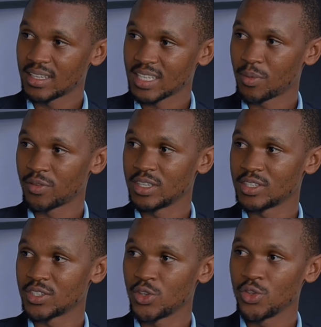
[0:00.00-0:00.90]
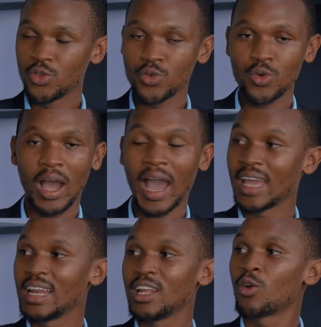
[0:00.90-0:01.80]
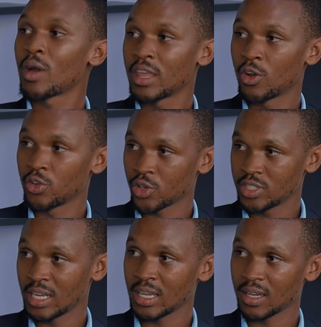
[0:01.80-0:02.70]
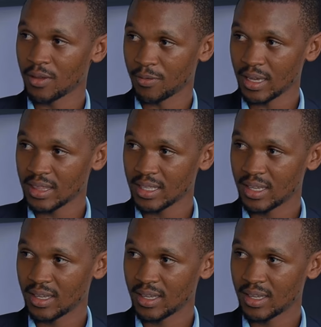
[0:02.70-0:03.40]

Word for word: some of these, you highly lower the goitrogenic effect,